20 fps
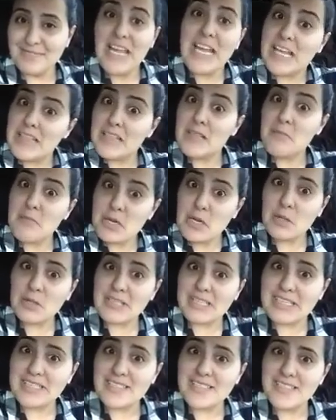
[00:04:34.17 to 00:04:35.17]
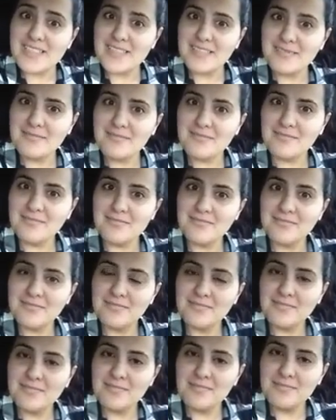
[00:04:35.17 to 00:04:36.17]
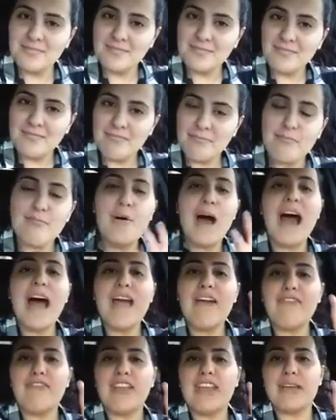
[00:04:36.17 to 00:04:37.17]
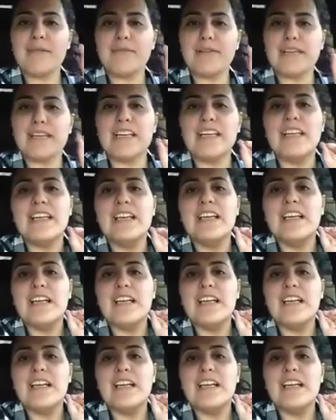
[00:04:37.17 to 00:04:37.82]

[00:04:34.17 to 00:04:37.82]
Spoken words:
In the Middle East. By a family